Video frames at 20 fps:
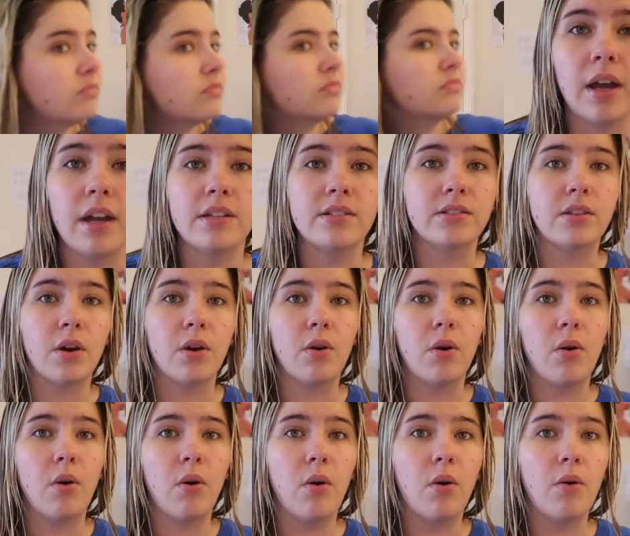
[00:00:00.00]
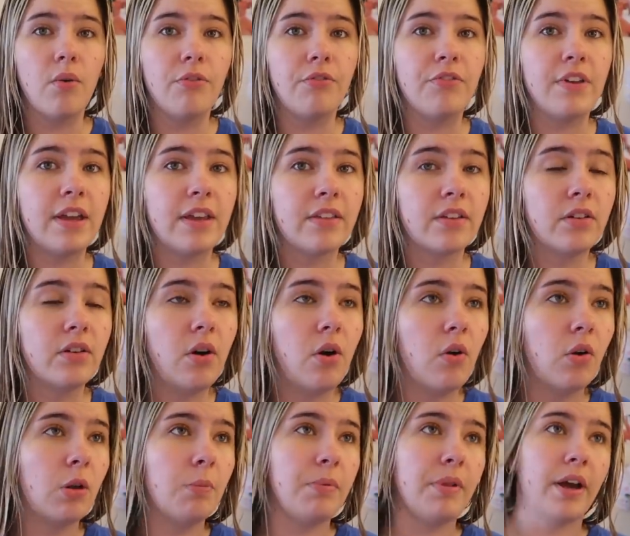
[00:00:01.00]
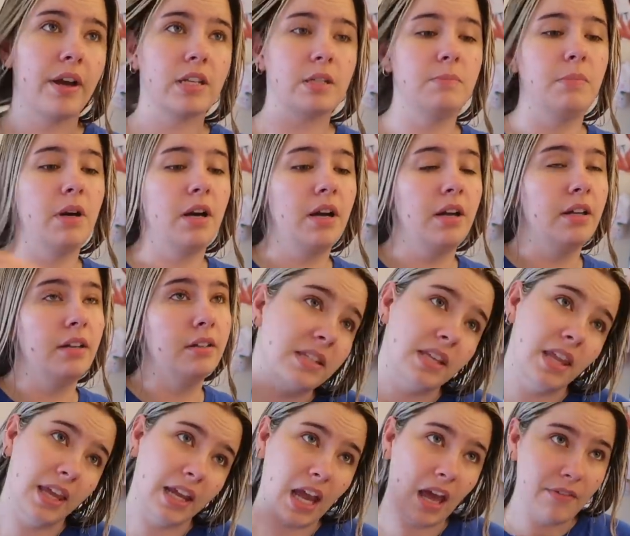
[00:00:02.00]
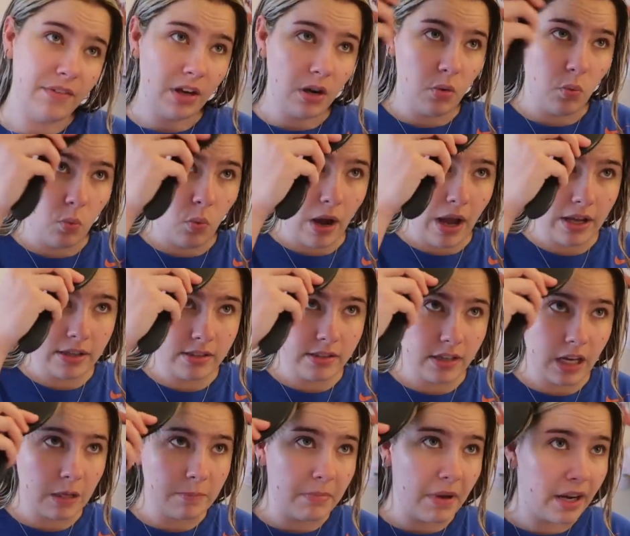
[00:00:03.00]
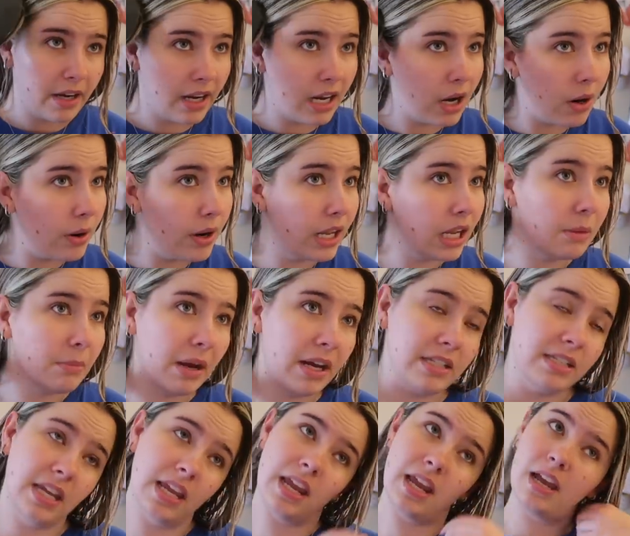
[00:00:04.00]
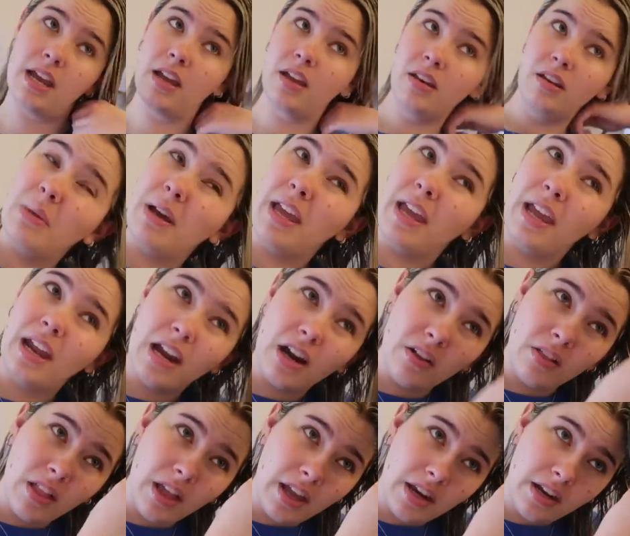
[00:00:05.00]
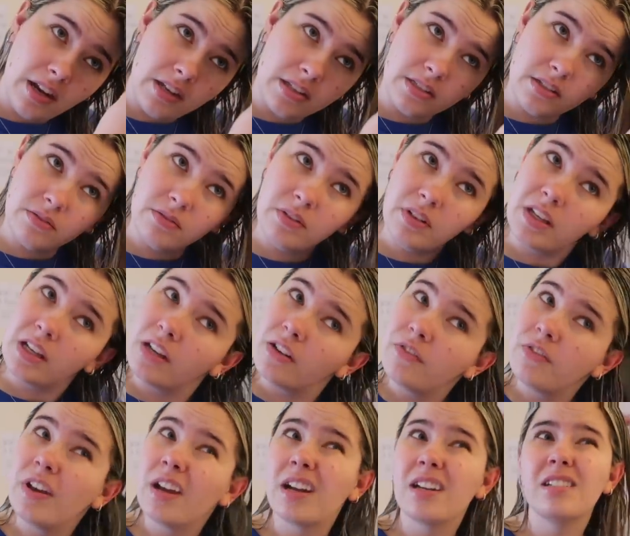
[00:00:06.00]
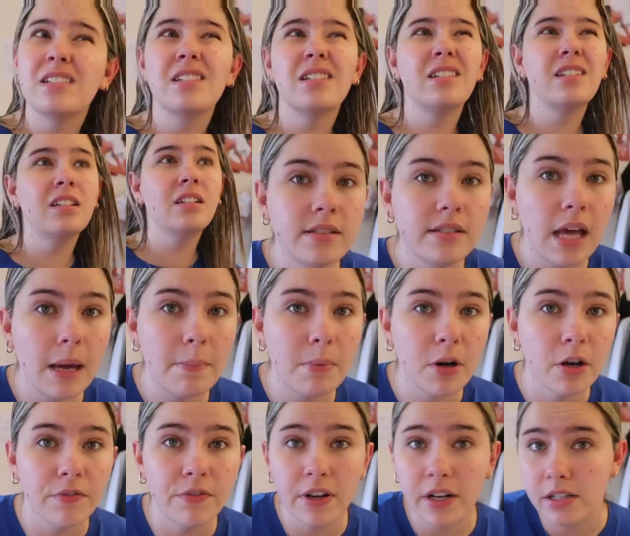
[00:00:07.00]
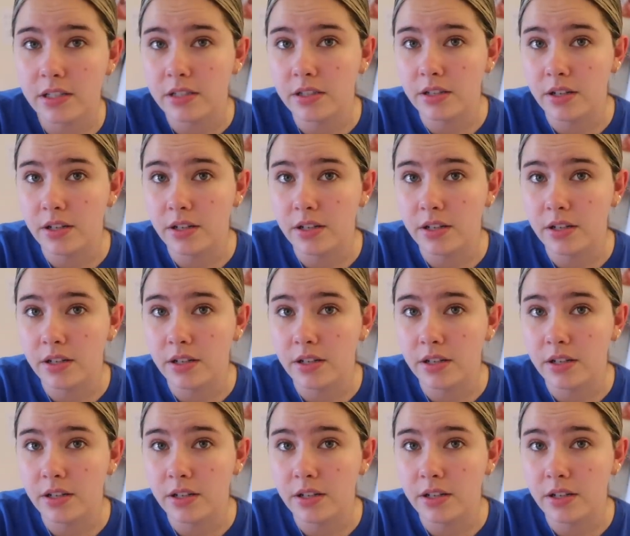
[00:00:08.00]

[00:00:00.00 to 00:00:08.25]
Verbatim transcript: Okay, so fake little Olaplex bun. Is it like having a wet slick back hair when I get my tan? My hairline isn't really affected. Is that perfect?